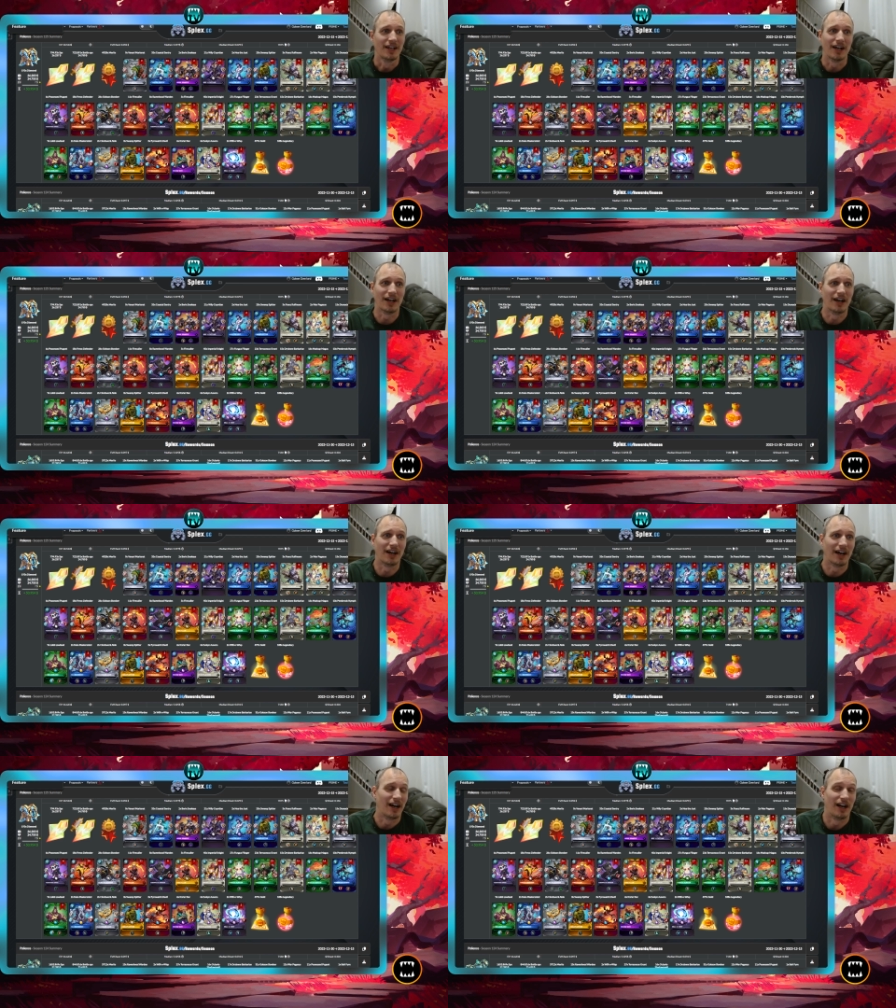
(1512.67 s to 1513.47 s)

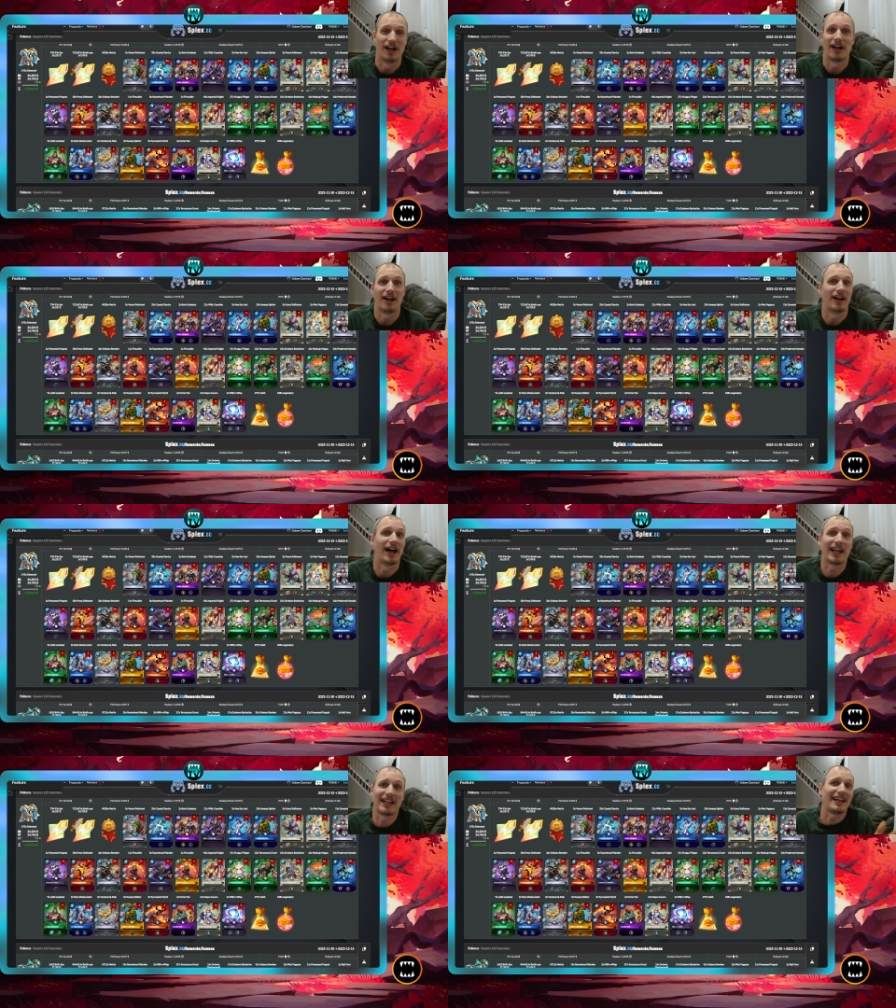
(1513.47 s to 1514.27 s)
Uh,
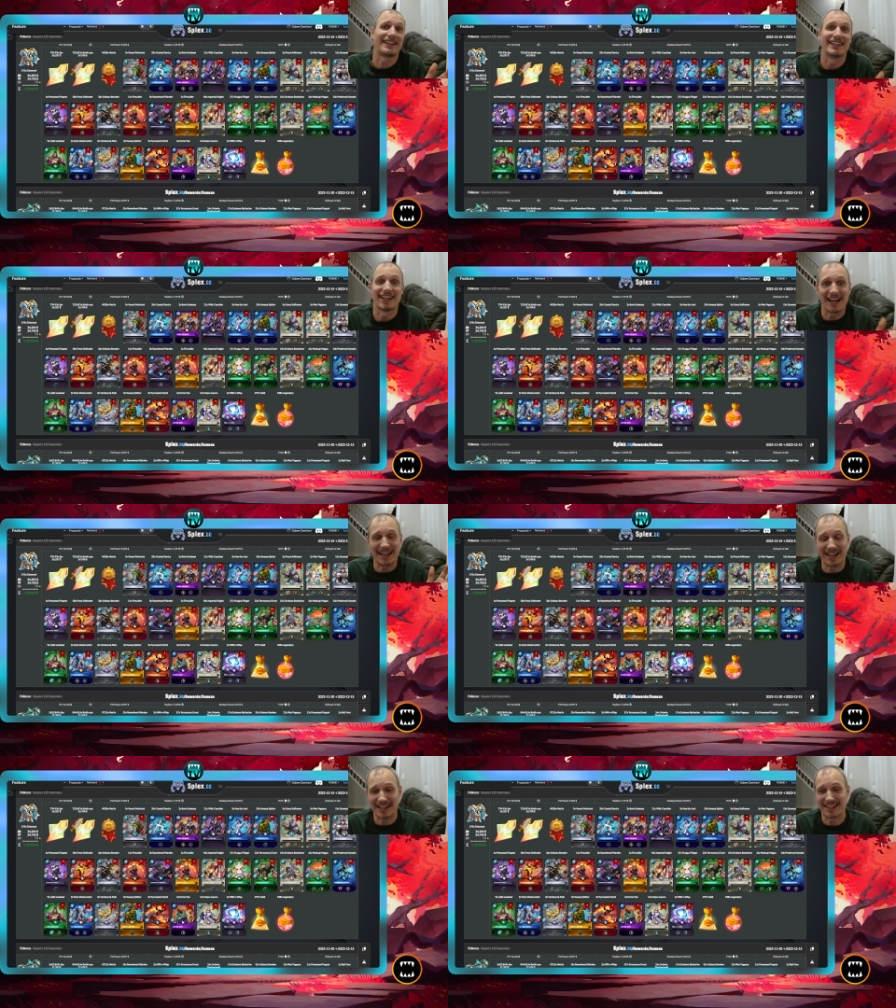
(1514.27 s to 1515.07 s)
I like it. I
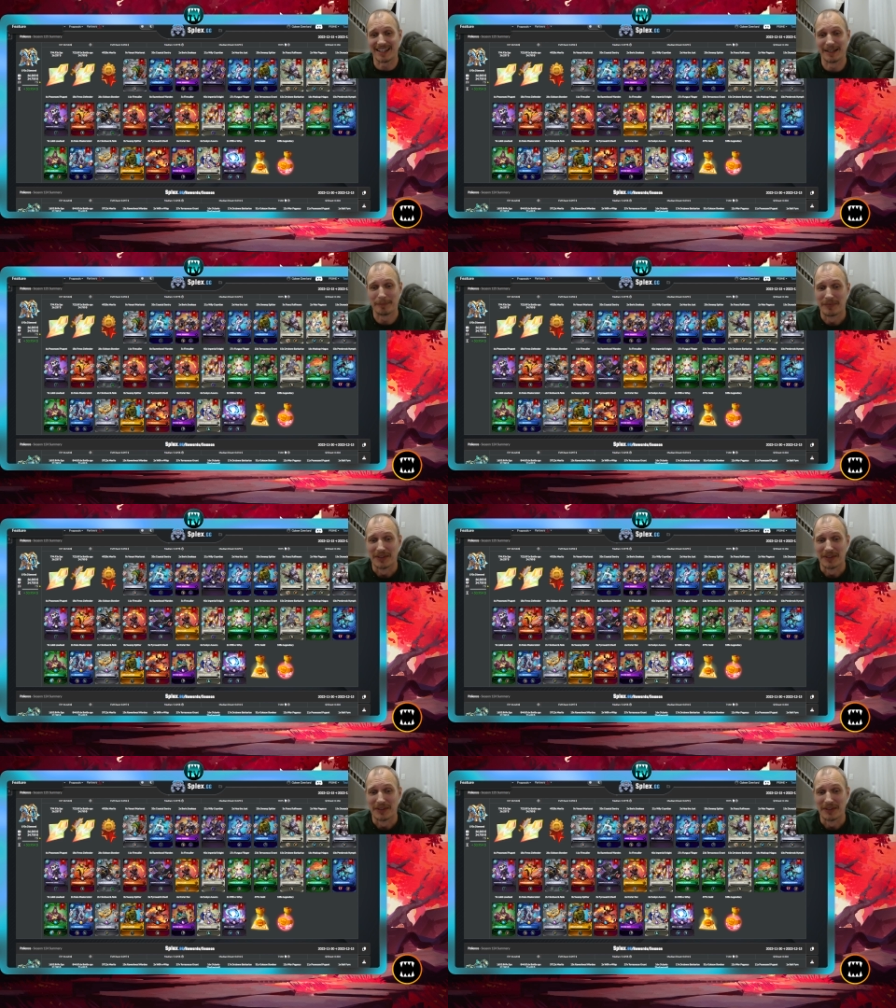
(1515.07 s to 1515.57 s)
like it.